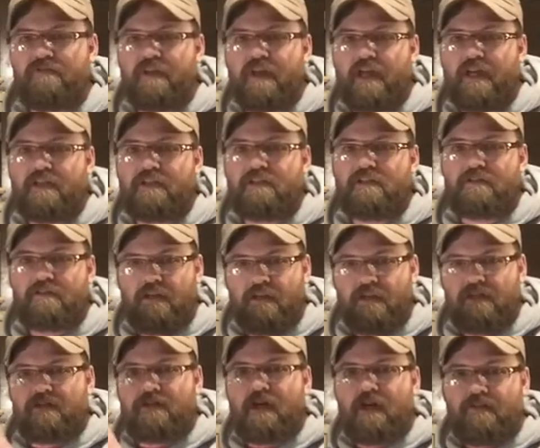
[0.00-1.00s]
that is
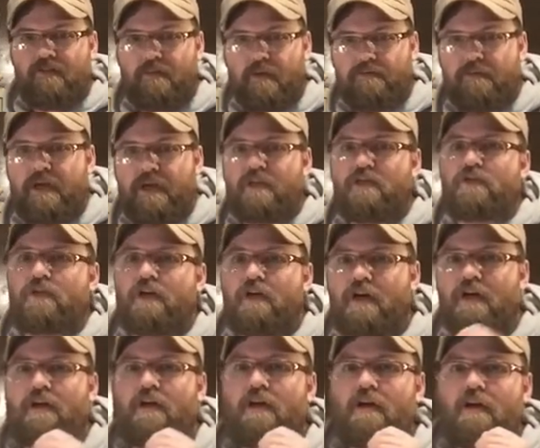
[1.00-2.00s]
covered by
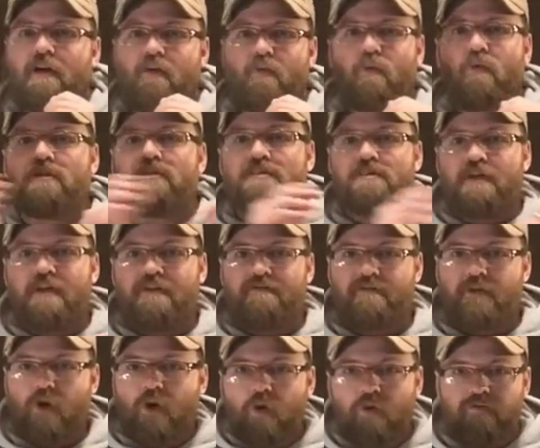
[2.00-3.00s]
Patreon, what's left
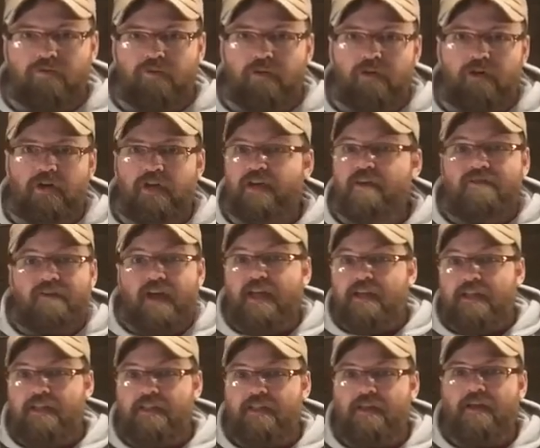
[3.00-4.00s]
over, if
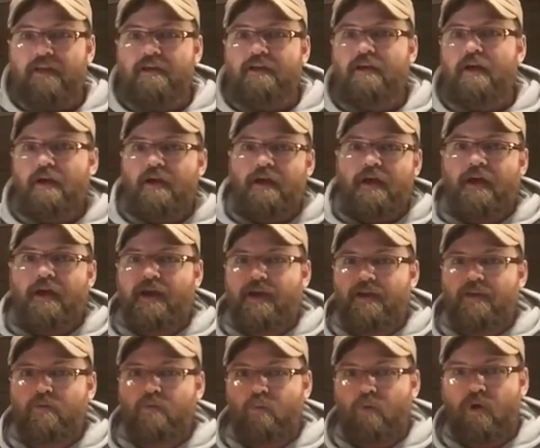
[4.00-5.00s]
anything,
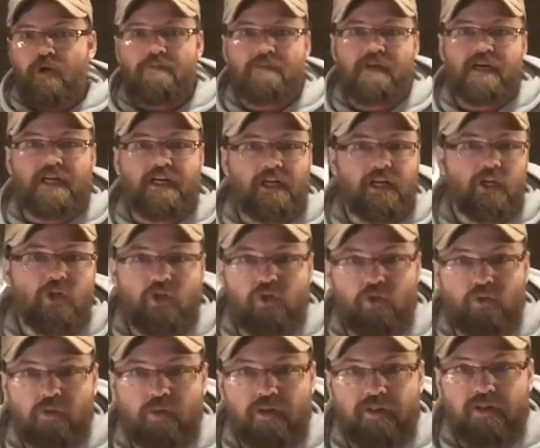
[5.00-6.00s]
and what am I going to
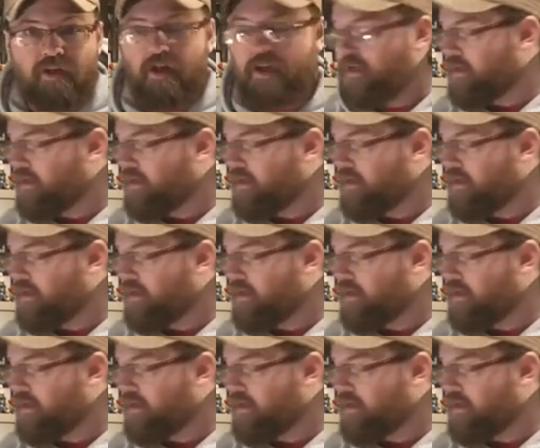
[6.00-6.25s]
do with it.